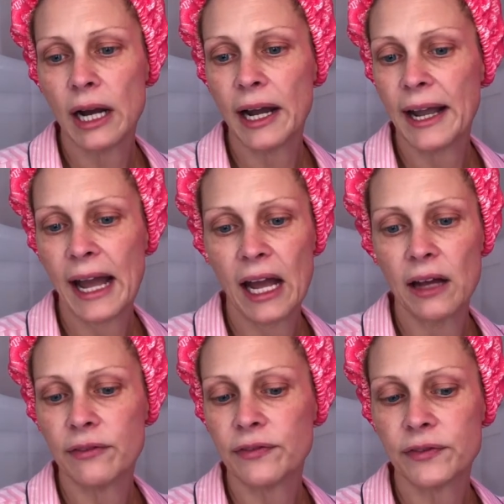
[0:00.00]
I
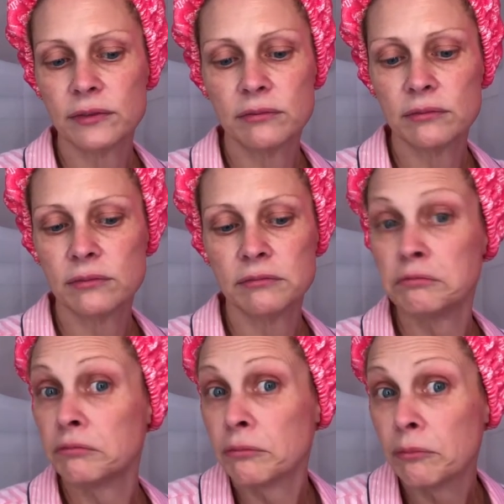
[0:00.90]
have
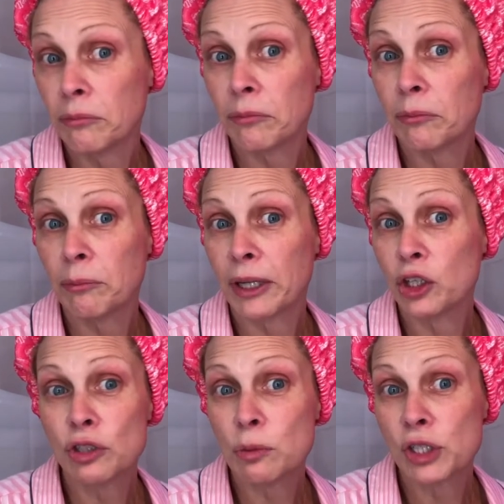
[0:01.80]
my
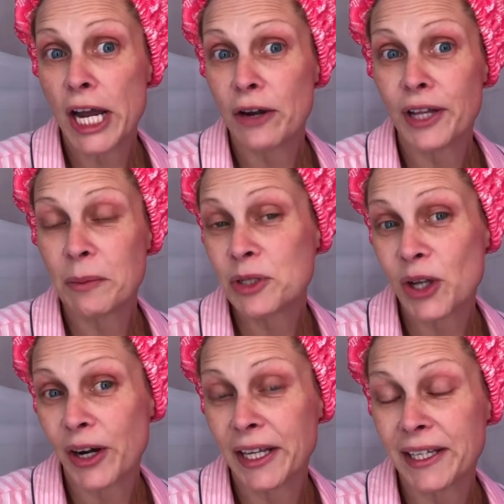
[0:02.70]
YouTube channel that I'm
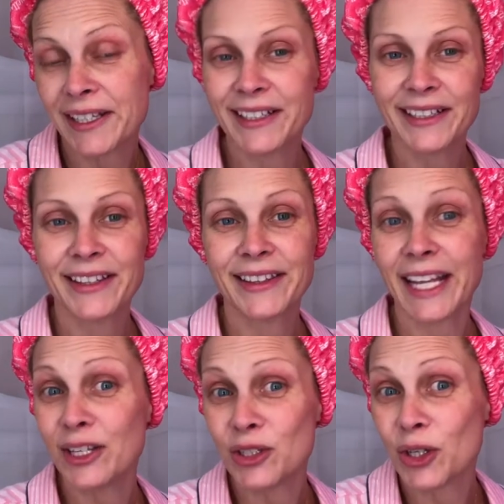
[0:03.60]
starting,
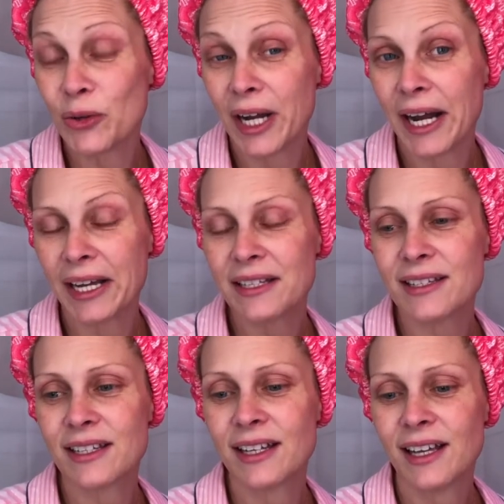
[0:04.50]
thanks to you
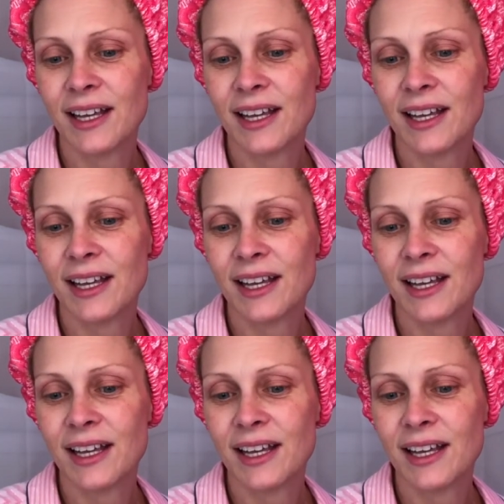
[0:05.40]
guys.